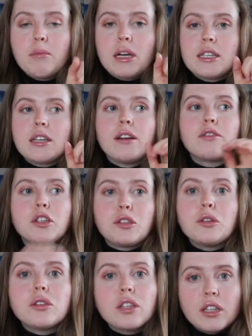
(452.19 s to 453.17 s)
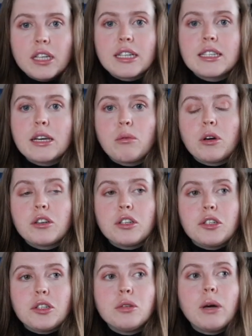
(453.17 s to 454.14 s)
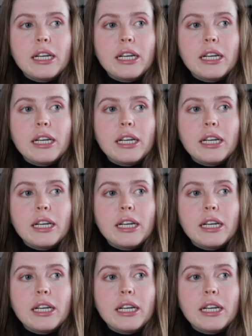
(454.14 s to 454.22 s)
myself to do the things I want to do.